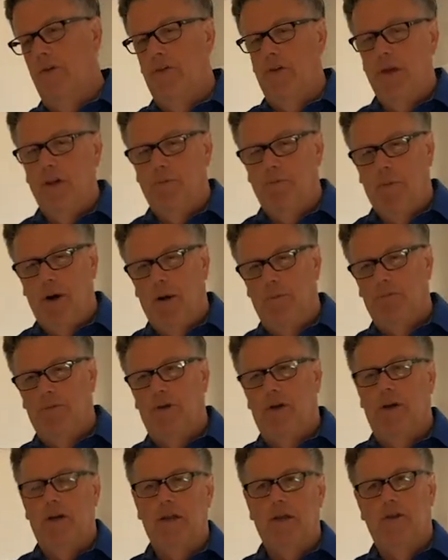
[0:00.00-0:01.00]
heat pumps
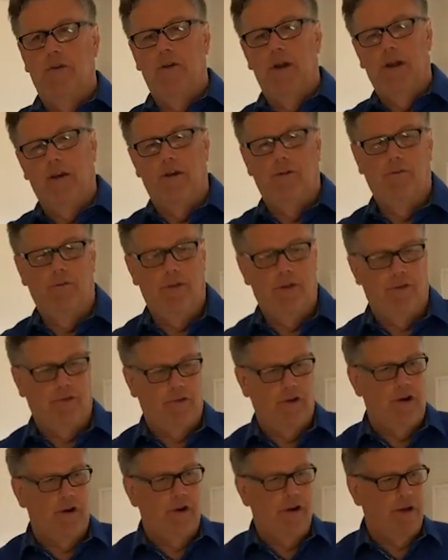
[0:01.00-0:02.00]
on either end of this
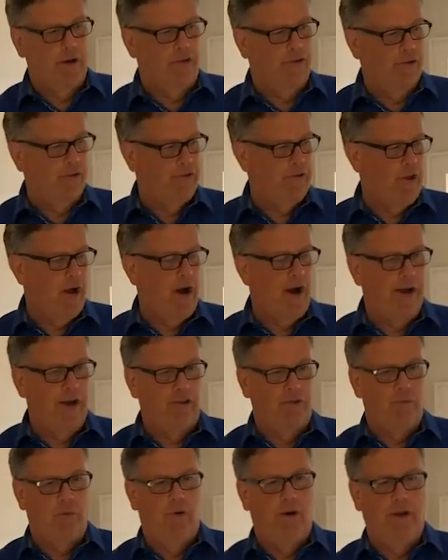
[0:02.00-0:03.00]
area because it's the highest
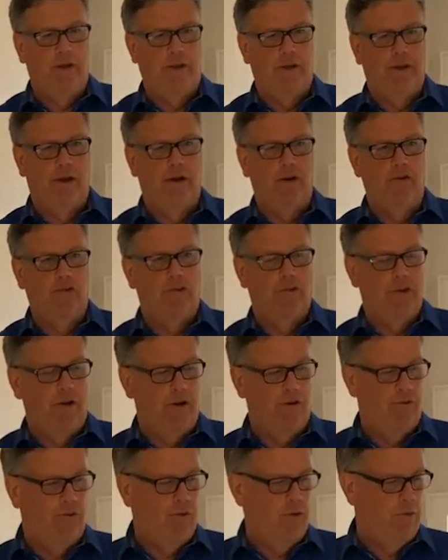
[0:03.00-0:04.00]
point in the house and
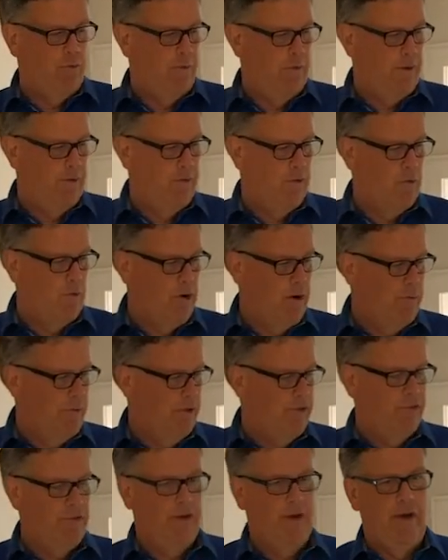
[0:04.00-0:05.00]
therefore will be the
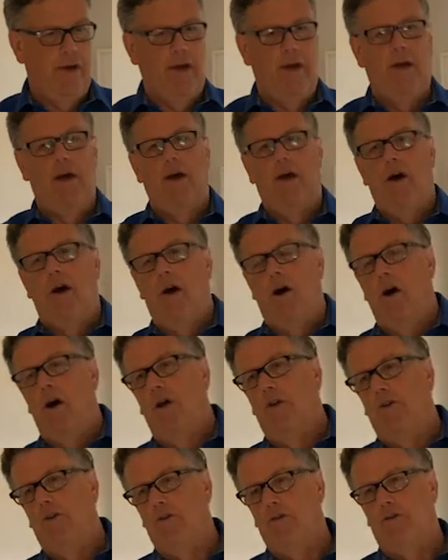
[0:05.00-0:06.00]
warmest.
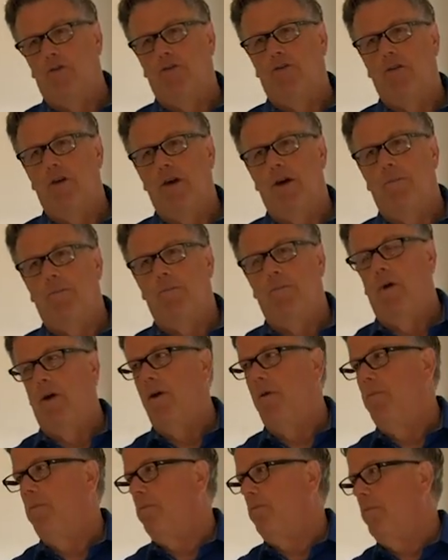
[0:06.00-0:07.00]
All new trim,
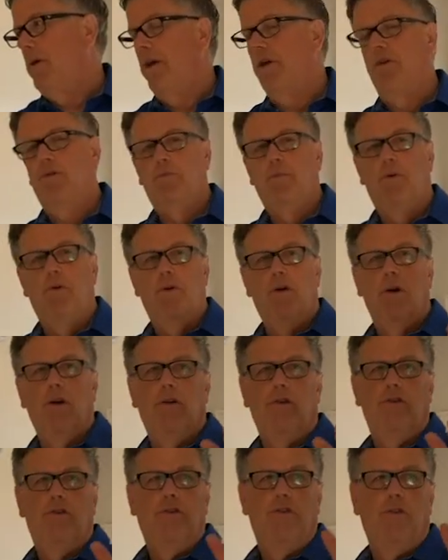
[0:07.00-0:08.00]

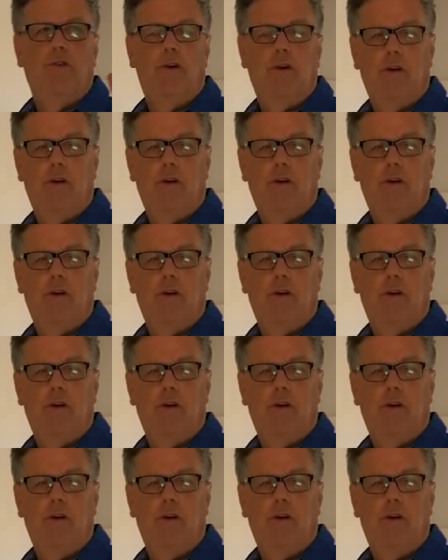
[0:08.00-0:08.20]
baseboards,